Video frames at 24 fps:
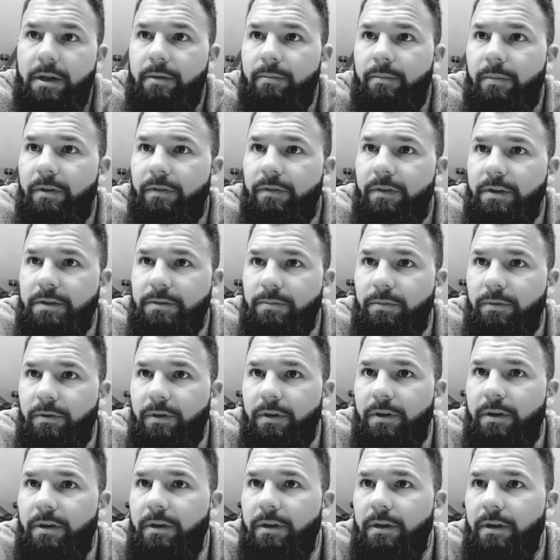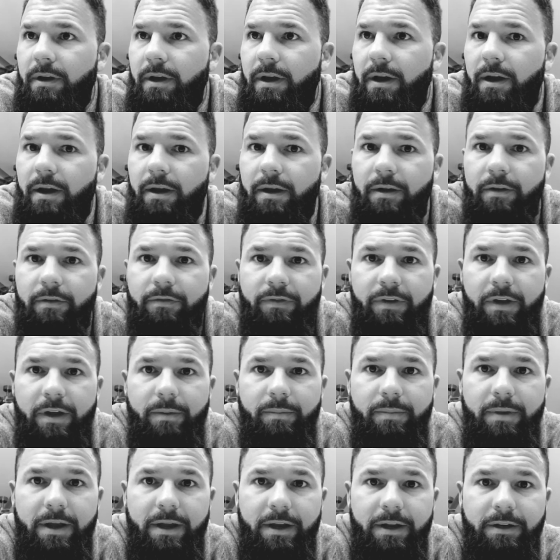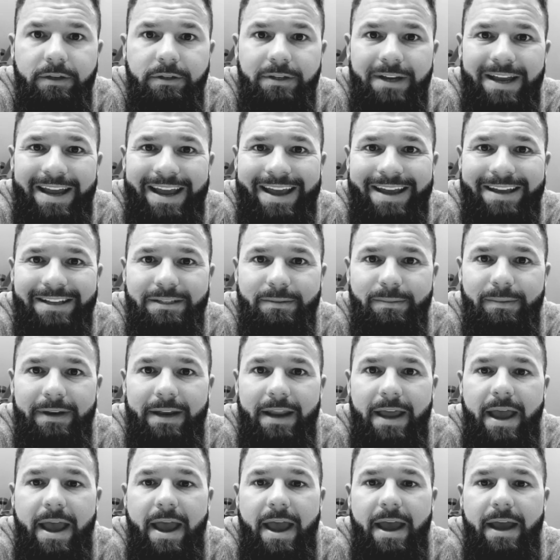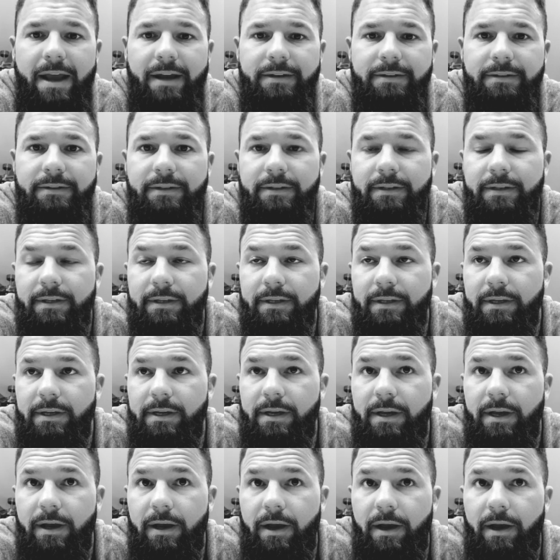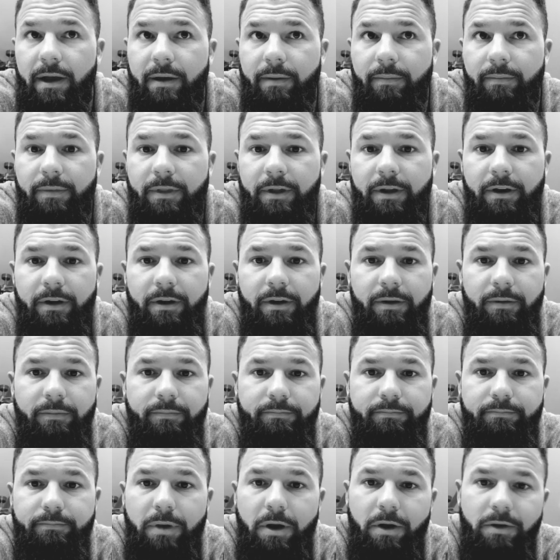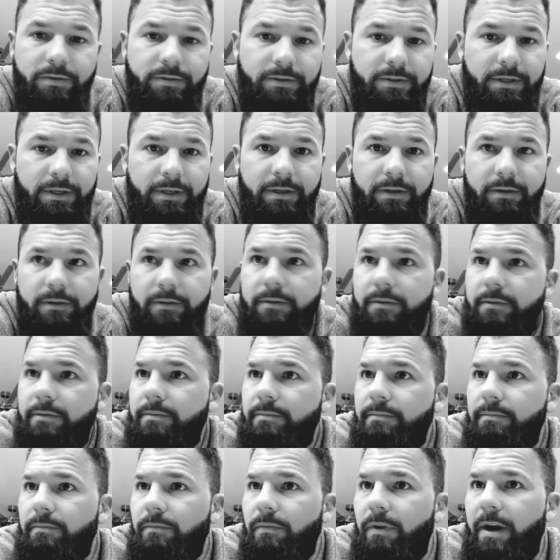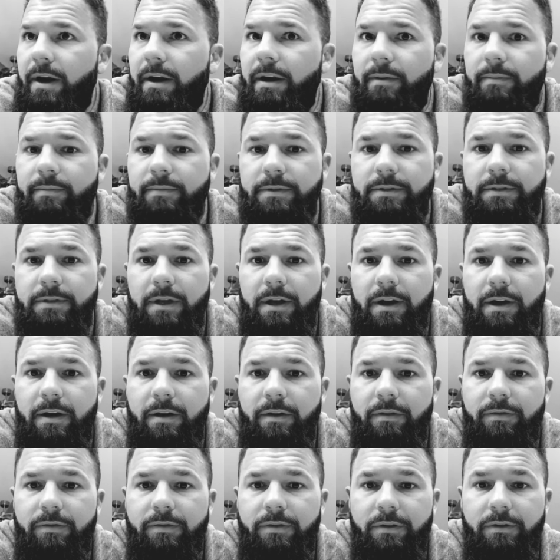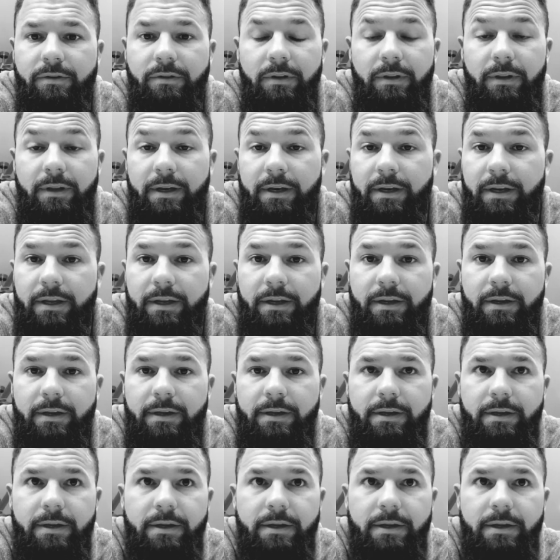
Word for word: my Facebook uh, fan page has been hacked. Um, they're posting random stuff, they're deleting